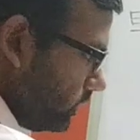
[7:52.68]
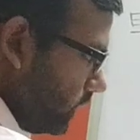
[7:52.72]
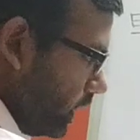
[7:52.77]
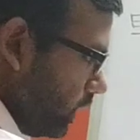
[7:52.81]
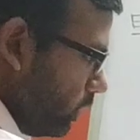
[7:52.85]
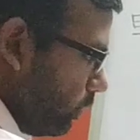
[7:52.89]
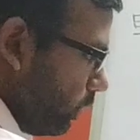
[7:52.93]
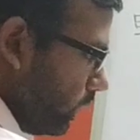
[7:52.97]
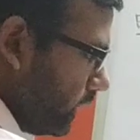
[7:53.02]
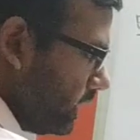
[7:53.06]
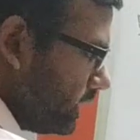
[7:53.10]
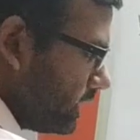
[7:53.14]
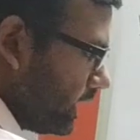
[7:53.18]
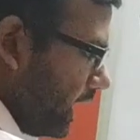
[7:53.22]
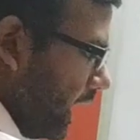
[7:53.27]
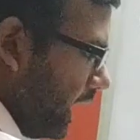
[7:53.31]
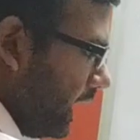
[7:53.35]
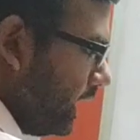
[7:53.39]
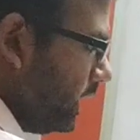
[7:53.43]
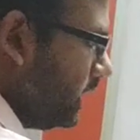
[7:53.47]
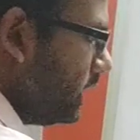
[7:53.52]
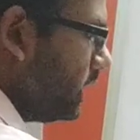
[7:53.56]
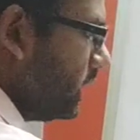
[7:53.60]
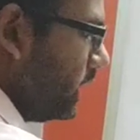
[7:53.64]
What is
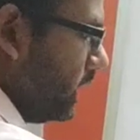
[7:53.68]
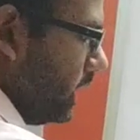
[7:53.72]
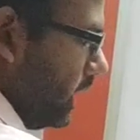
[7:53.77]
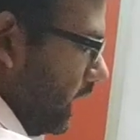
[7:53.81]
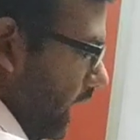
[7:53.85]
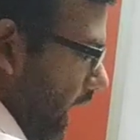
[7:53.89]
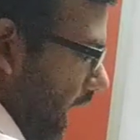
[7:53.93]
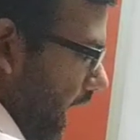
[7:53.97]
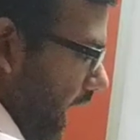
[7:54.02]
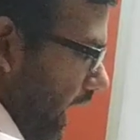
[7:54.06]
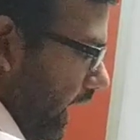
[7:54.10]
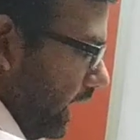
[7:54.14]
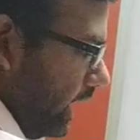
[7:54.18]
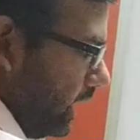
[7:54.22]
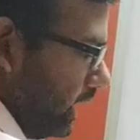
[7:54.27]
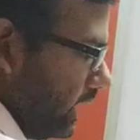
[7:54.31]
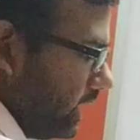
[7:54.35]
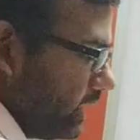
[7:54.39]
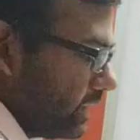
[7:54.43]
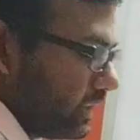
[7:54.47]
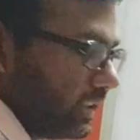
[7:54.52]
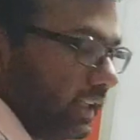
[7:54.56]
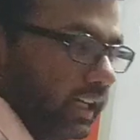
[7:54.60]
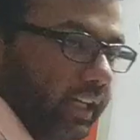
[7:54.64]
I? I
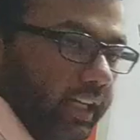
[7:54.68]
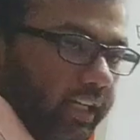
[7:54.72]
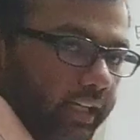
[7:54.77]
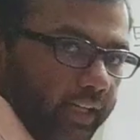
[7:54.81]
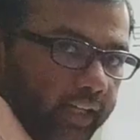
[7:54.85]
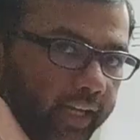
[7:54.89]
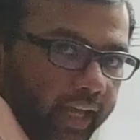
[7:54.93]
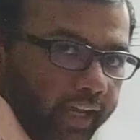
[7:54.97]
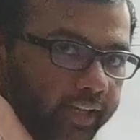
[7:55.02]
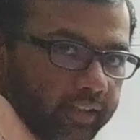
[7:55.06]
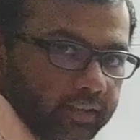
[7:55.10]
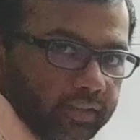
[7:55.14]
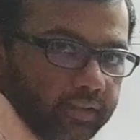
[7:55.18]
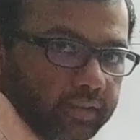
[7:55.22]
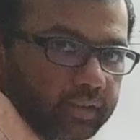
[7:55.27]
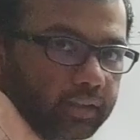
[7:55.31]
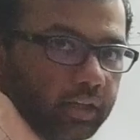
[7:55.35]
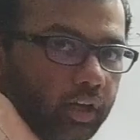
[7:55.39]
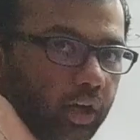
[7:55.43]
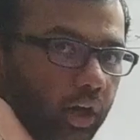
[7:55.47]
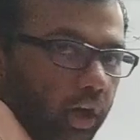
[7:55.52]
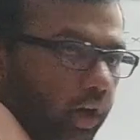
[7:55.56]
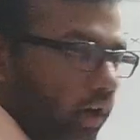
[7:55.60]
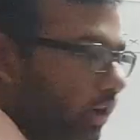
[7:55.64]
is the
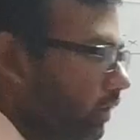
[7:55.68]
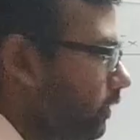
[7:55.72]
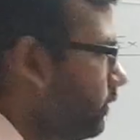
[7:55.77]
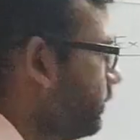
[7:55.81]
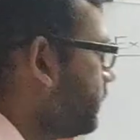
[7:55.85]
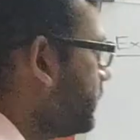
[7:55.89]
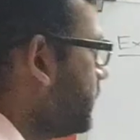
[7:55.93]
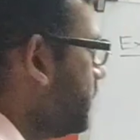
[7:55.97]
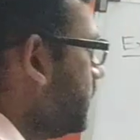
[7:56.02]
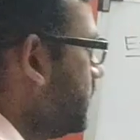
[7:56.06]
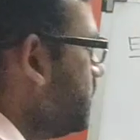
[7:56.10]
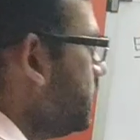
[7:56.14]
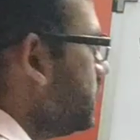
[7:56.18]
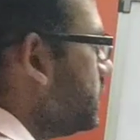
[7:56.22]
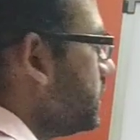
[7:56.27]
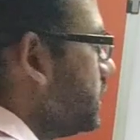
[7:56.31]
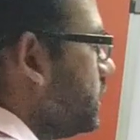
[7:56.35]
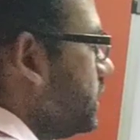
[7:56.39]
index of the